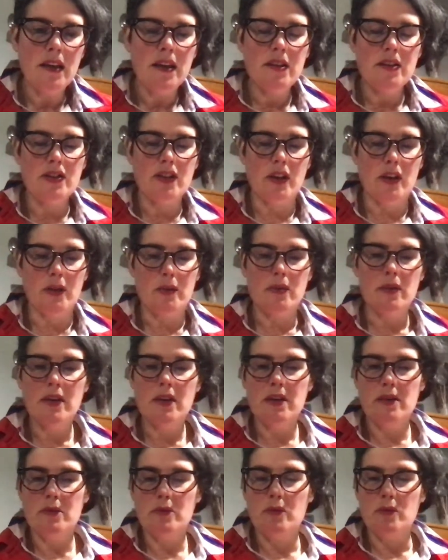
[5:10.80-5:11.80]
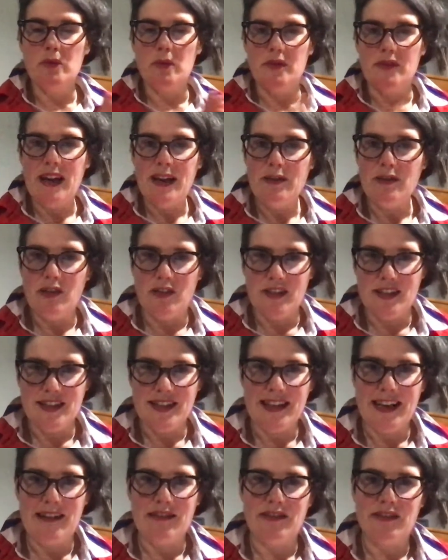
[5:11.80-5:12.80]
So we've now got this
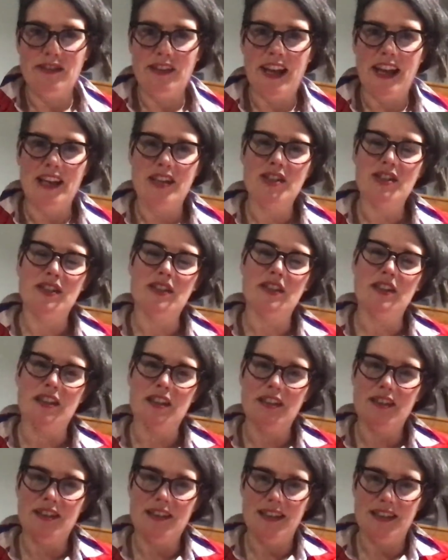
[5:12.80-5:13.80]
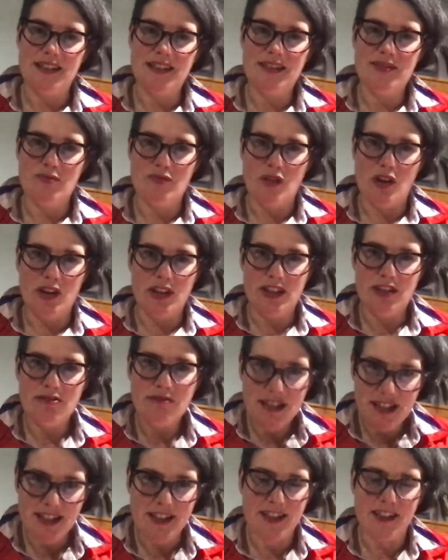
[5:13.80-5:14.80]
clarification that this right
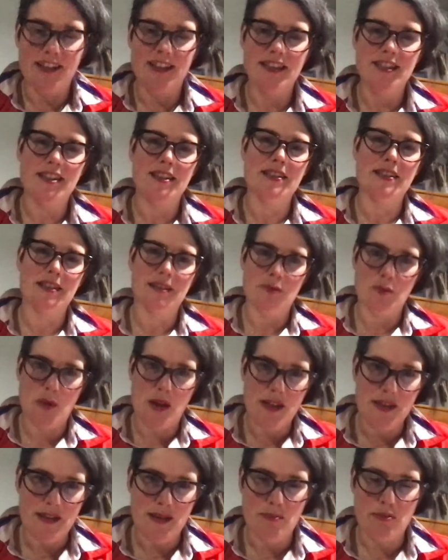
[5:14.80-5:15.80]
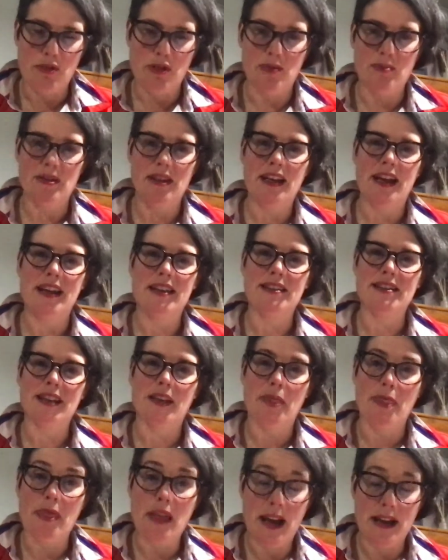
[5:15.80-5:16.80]
crystallizes when the employment ends,
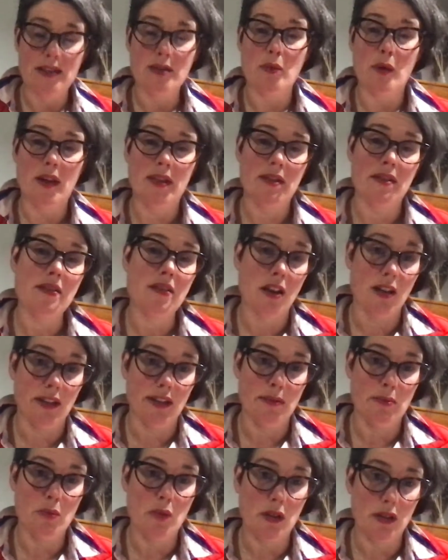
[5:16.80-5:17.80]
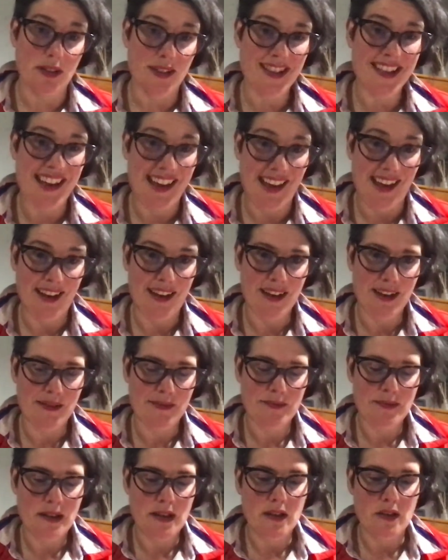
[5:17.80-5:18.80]
and that's when time will tick
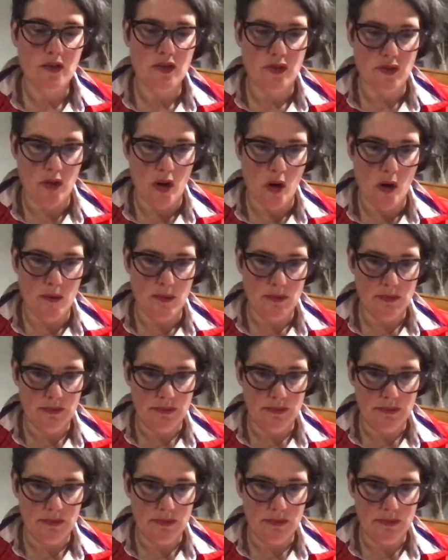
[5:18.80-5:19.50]
from.